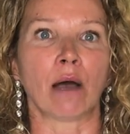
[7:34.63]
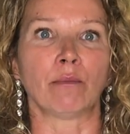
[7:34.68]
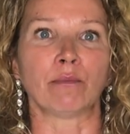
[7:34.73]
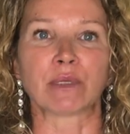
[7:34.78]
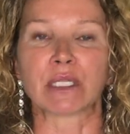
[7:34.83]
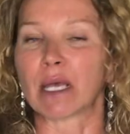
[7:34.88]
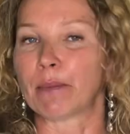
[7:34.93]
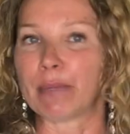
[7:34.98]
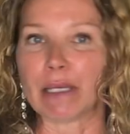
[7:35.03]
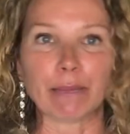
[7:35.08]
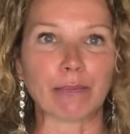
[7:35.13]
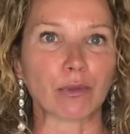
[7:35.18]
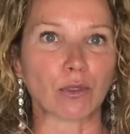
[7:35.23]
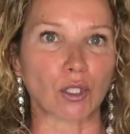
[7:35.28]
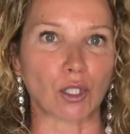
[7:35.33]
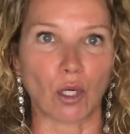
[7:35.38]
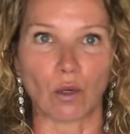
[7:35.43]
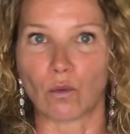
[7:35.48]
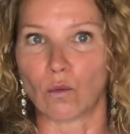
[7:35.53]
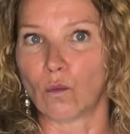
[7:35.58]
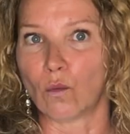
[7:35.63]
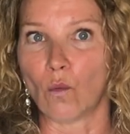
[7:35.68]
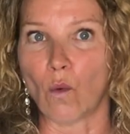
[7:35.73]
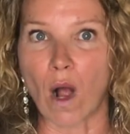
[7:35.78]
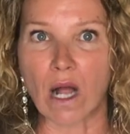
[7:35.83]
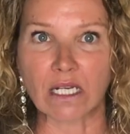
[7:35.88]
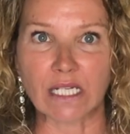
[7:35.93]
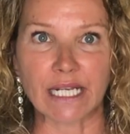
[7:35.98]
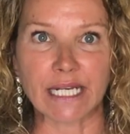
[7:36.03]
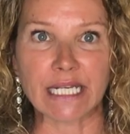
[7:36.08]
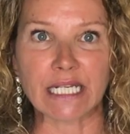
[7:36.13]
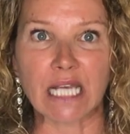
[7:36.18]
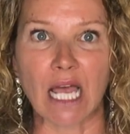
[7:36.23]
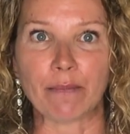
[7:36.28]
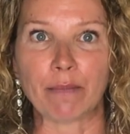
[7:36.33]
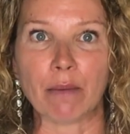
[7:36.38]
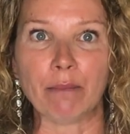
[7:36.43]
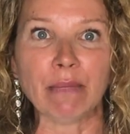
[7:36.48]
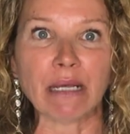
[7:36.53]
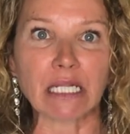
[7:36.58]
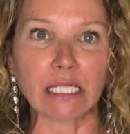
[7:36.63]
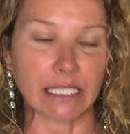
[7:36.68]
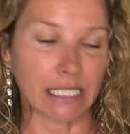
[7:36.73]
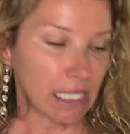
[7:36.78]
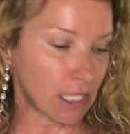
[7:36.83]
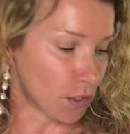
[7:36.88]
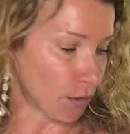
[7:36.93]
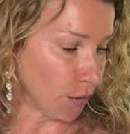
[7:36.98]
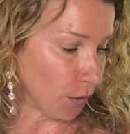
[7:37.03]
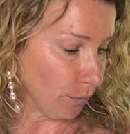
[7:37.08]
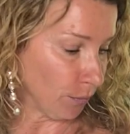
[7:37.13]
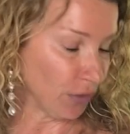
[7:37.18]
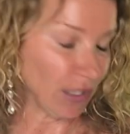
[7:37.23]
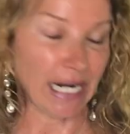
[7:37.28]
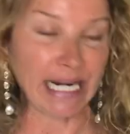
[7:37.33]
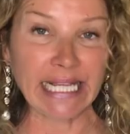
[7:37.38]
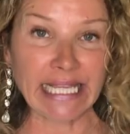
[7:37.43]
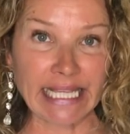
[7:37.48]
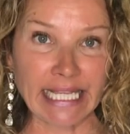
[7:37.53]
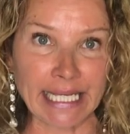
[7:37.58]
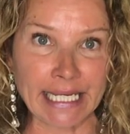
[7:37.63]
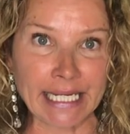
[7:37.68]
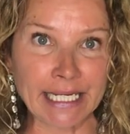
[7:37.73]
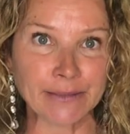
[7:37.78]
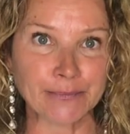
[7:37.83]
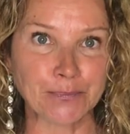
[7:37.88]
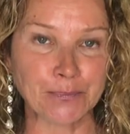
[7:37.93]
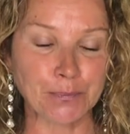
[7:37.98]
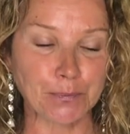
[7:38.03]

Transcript: Some people don't want any type of milk in it, so I don't put anything in it.